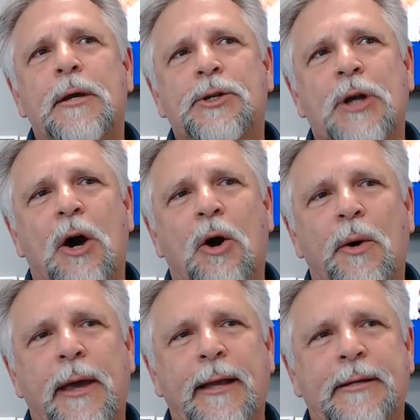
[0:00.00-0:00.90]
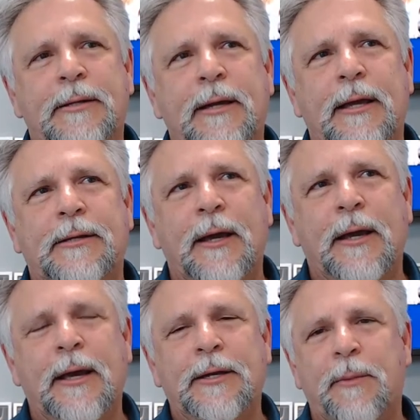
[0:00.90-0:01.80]
so it's it's a
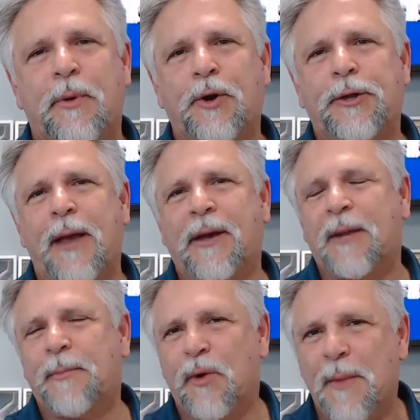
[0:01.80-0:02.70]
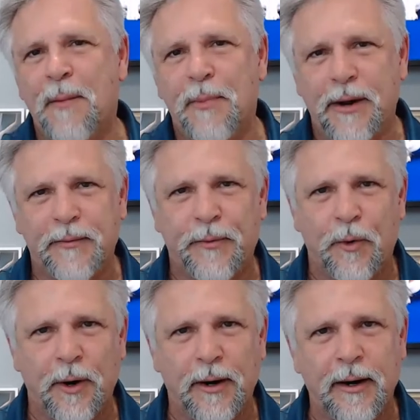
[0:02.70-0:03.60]
it's a birthday I'm going to be remembering
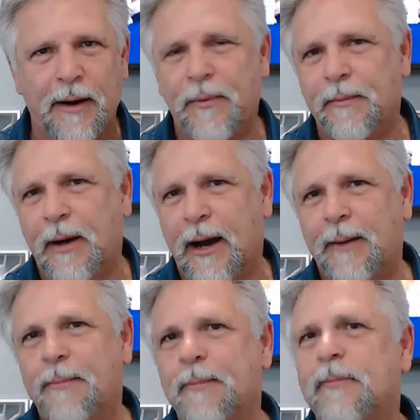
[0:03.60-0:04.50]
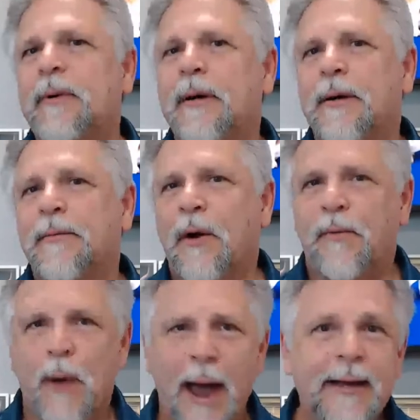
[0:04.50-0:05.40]
for a, uh, for a
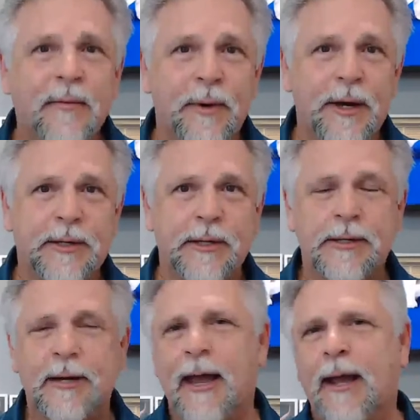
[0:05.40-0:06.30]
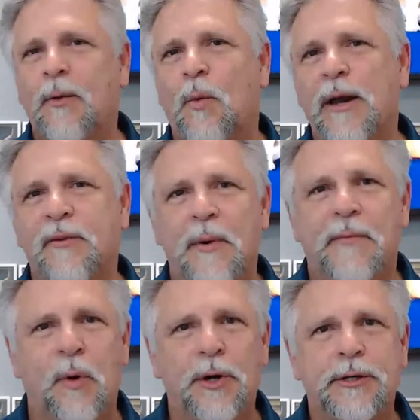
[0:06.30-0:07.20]
variety of reasons, and one of them,
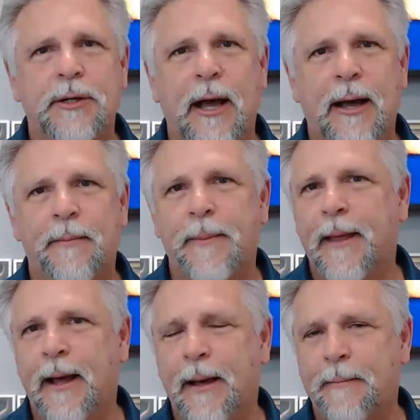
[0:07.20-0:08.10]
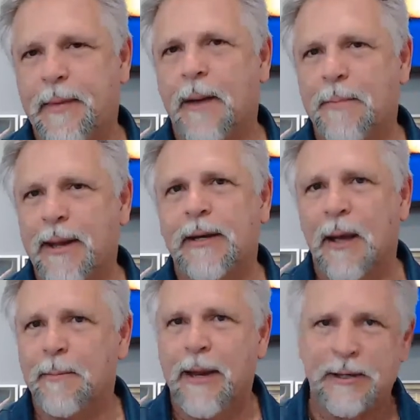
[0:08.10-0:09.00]
of course, uh, uh, a bit
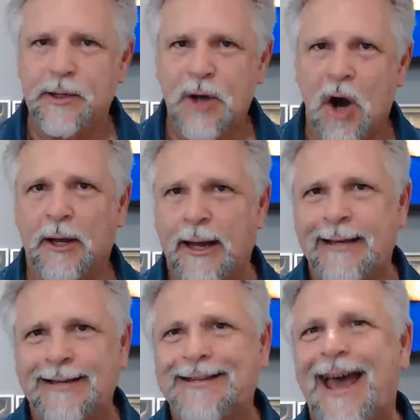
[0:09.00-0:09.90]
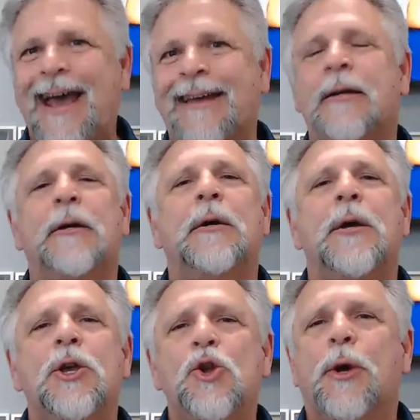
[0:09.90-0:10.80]
a bit dark and sad.
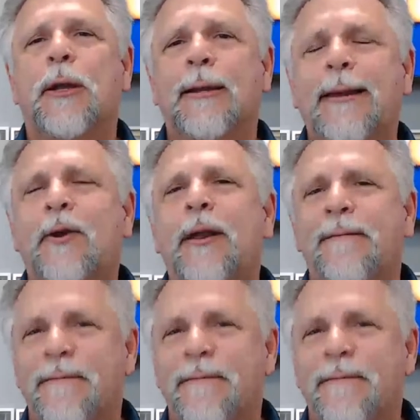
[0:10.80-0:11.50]
You could literally